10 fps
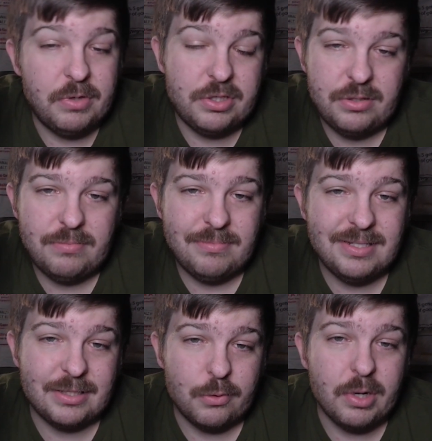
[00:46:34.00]
which
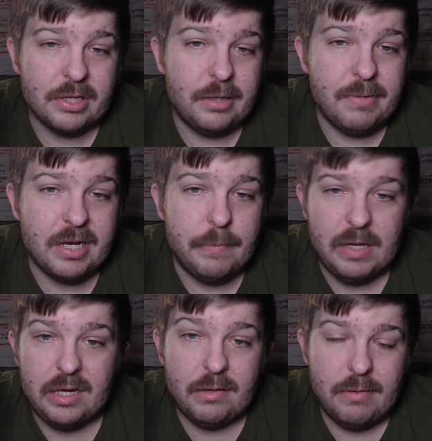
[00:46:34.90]
is quickly
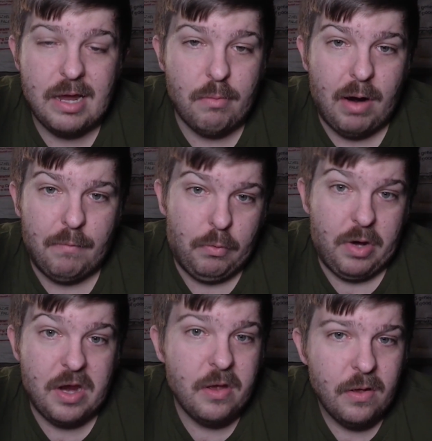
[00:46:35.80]
becoming a
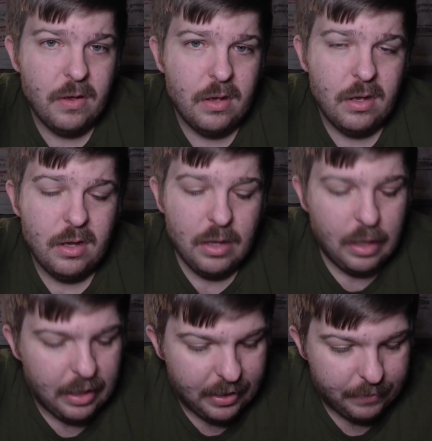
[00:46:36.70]
rivalry,
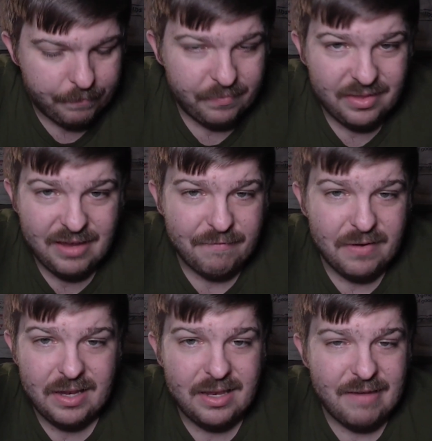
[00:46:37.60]
um,
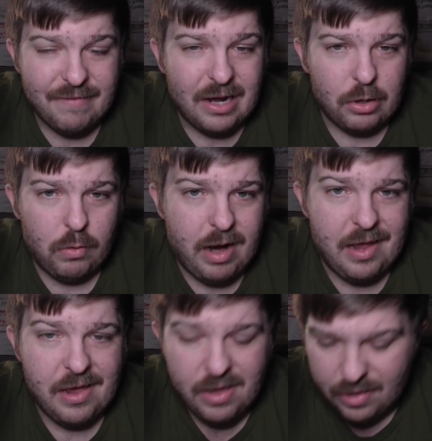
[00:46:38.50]
if if not
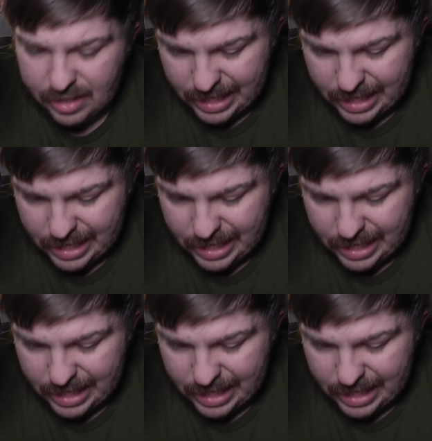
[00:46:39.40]
already.